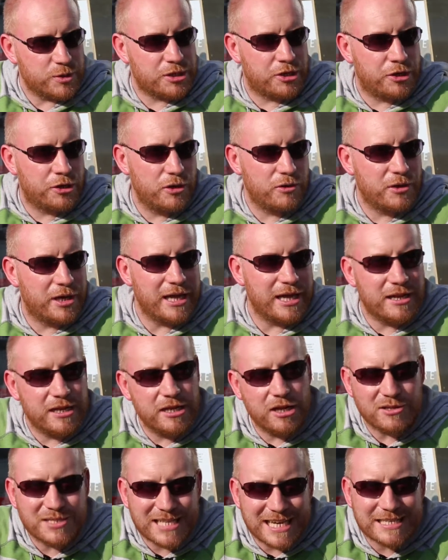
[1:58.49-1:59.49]
clunky
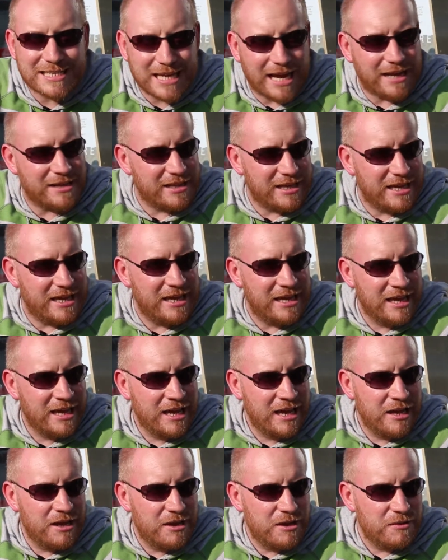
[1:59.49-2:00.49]
and not exactly
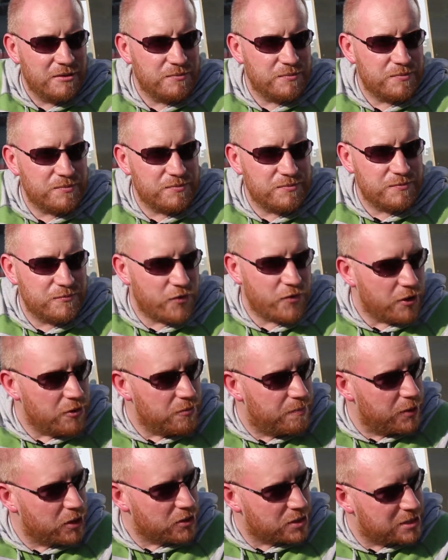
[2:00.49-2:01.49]

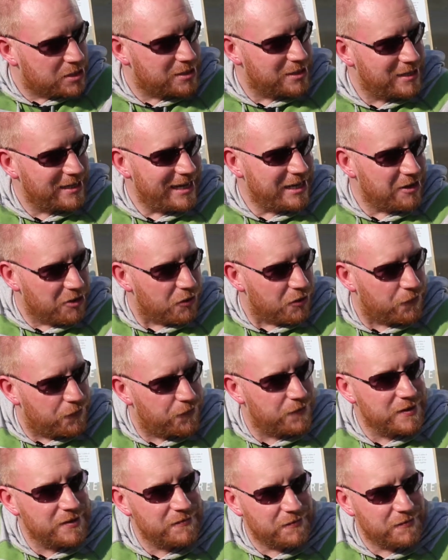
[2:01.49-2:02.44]
robust enough